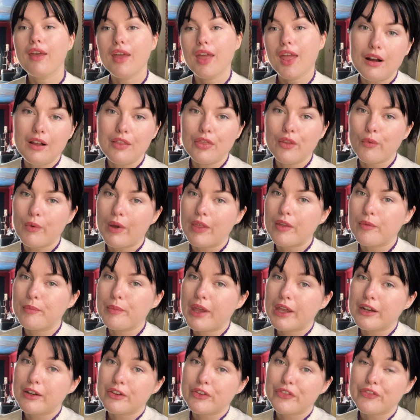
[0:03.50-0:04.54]
and the
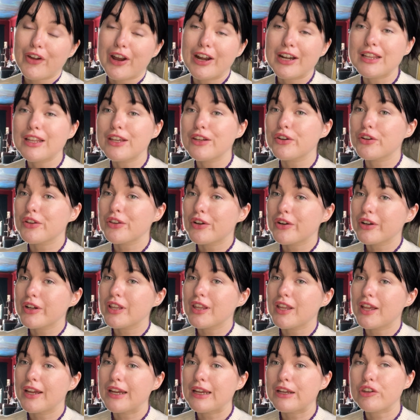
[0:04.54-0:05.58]
weatherman is finally no longer
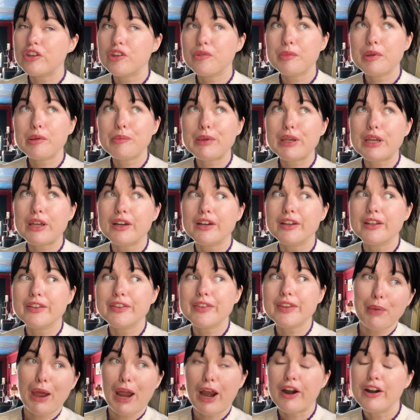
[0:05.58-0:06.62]
lying to me because
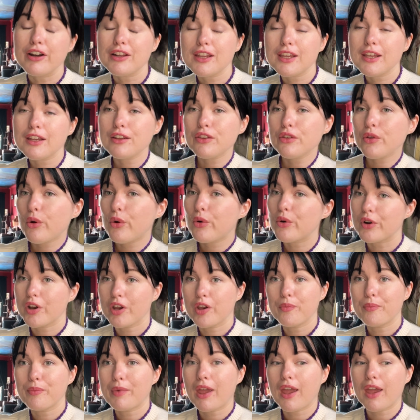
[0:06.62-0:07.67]
apparently it's
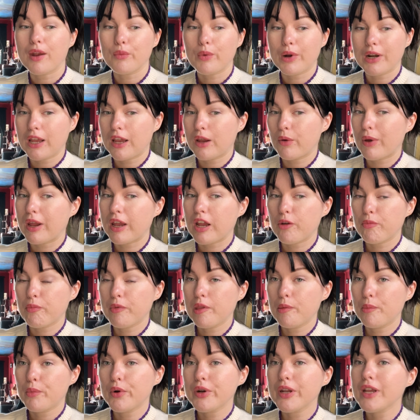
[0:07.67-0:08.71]
autumn, and when I wake up in the
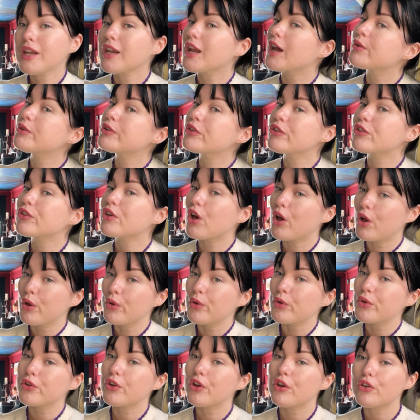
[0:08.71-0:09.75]
morning now it's
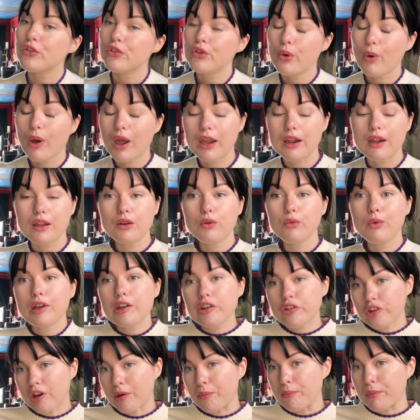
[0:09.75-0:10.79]
cold, so I can wear
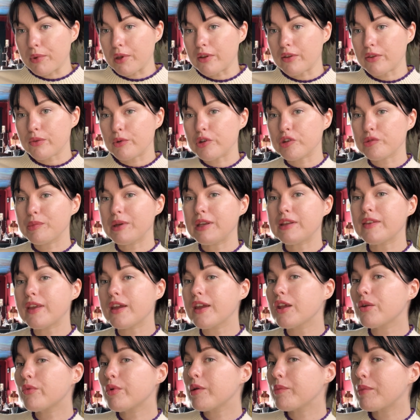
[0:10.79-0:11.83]
jumpers, which means I
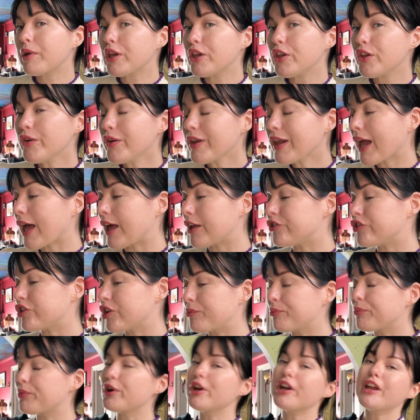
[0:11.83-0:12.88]
can wear my cute cat
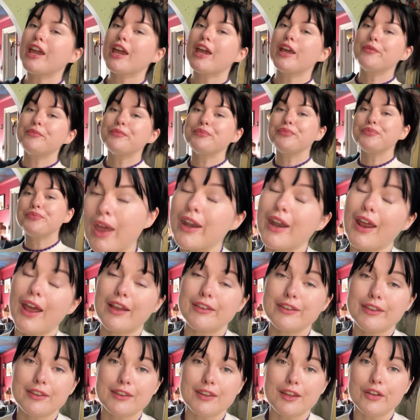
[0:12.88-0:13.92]
jumper again. And
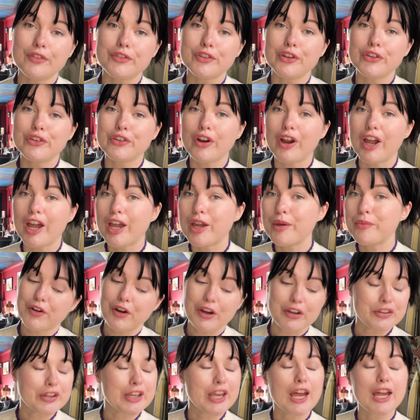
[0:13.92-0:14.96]
as a self-described
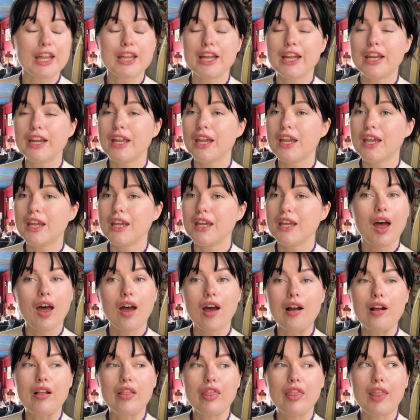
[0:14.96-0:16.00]
crazy cat lady,
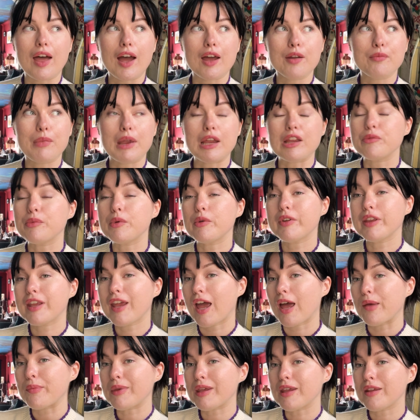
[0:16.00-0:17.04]
that makes me really
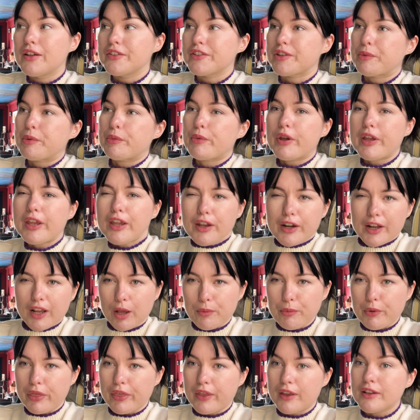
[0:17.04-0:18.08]
happy. So I've been working on a
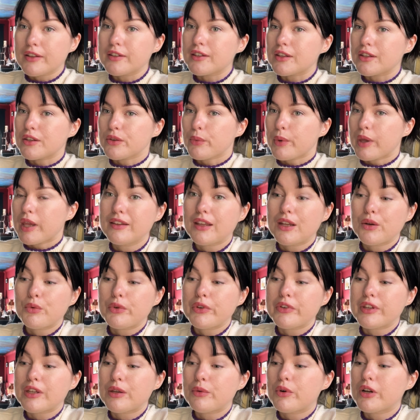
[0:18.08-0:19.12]
couple of things this week, then we'll
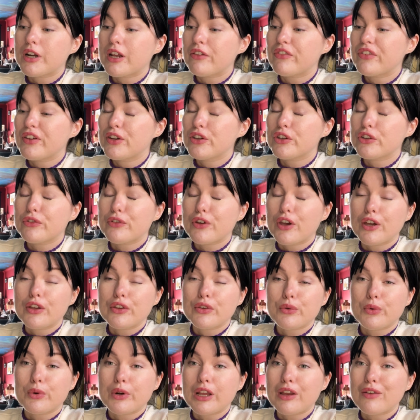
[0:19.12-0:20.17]
see what I finish
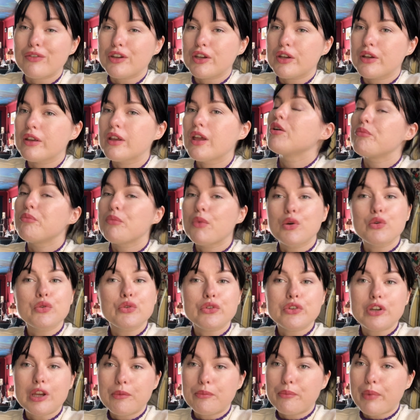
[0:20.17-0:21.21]
first, what I feel
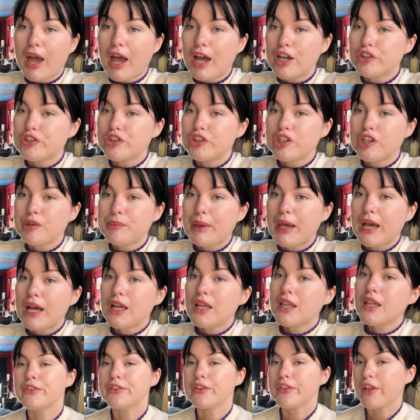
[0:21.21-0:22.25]
most impassioned
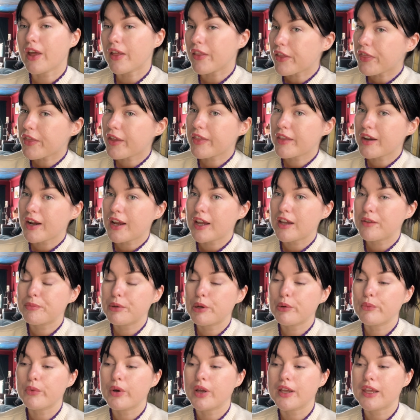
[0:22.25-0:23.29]
about. So the other thing that I have
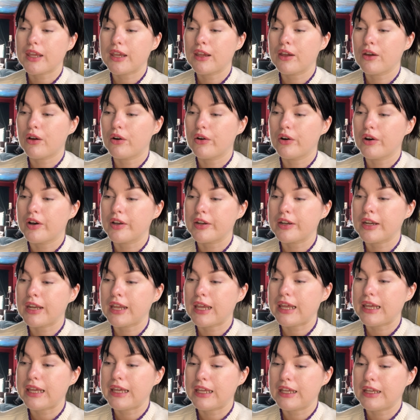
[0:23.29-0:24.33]
been working on
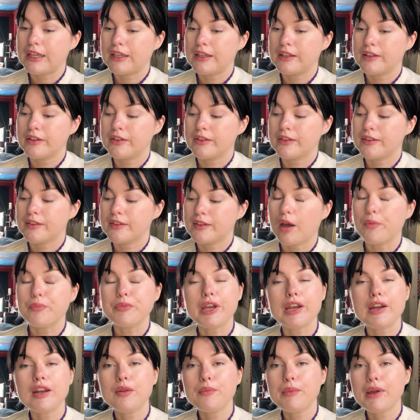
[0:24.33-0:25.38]
is
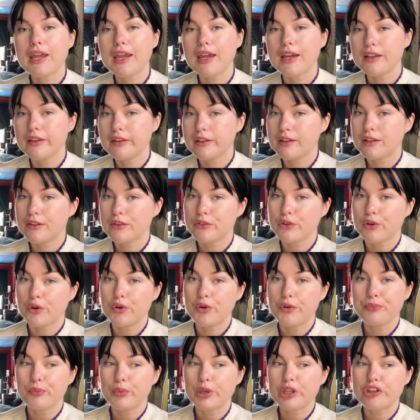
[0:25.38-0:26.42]
updating my Etsy
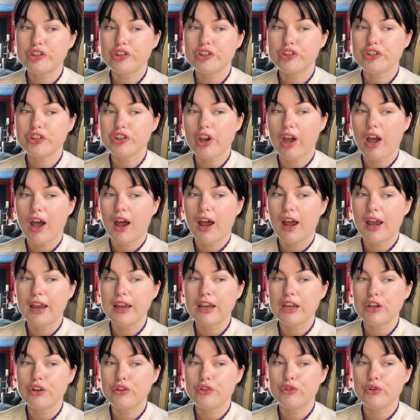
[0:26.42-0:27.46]
store, which
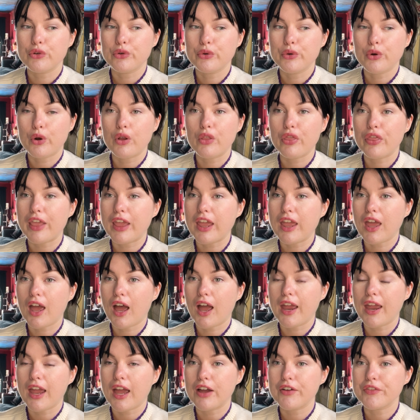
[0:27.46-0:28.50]
I do not think
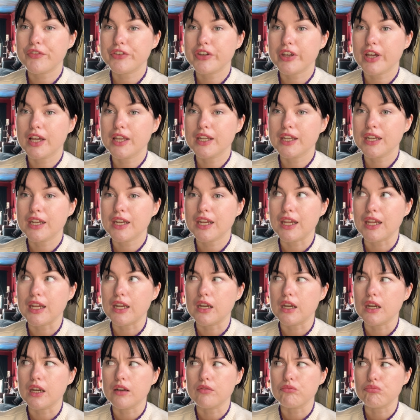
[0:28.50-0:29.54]
I have done
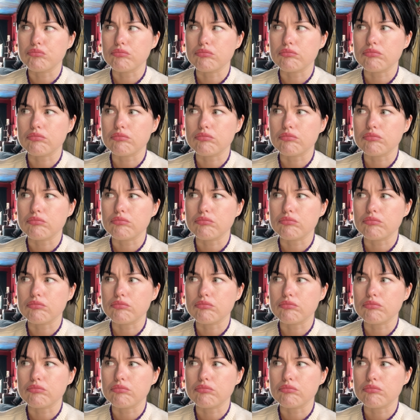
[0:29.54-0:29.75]
in